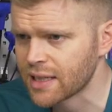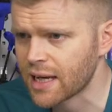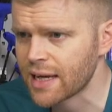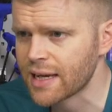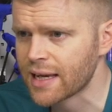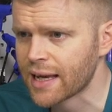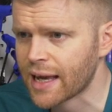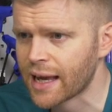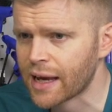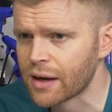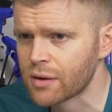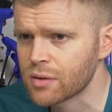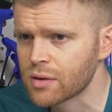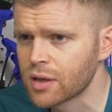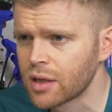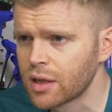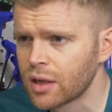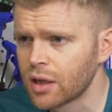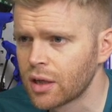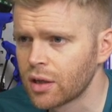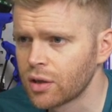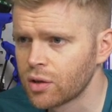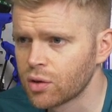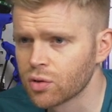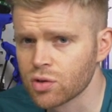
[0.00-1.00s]
take out
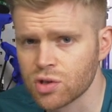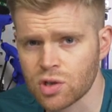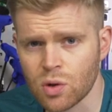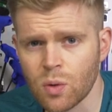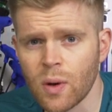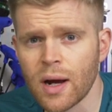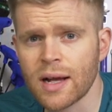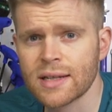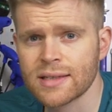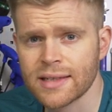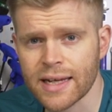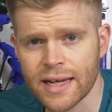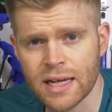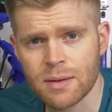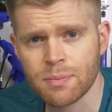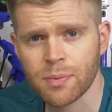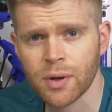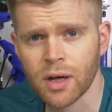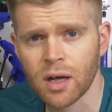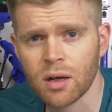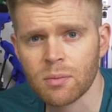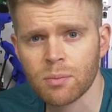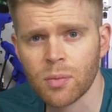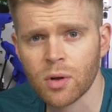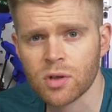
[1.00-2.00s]
your square
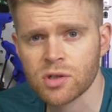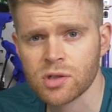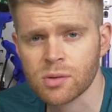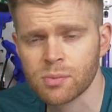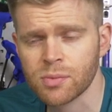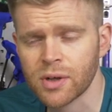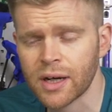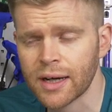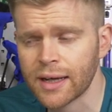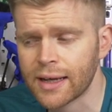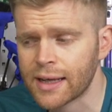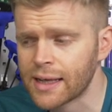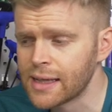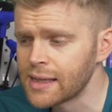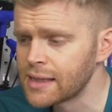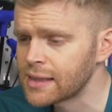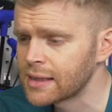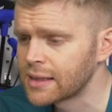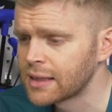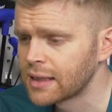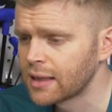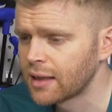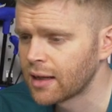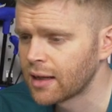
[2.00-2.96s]
taper bottom bracket,